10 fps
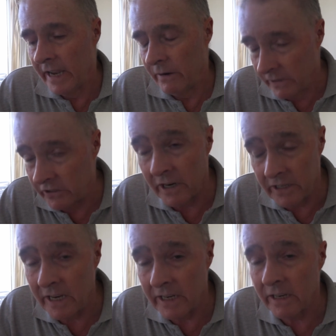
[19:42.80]
Which I
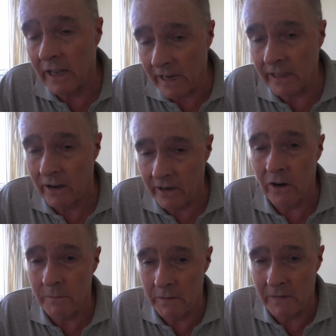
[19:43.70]
did, and luckily I
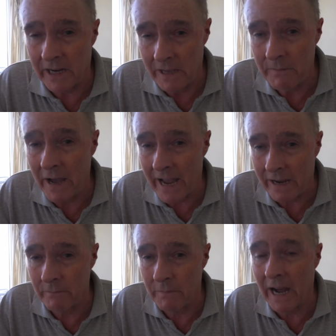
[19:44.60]
got my money
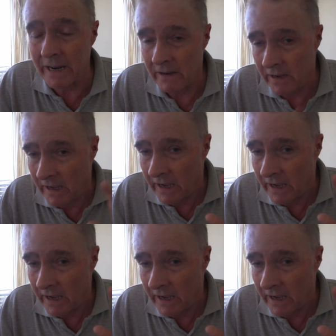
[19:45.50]
back, but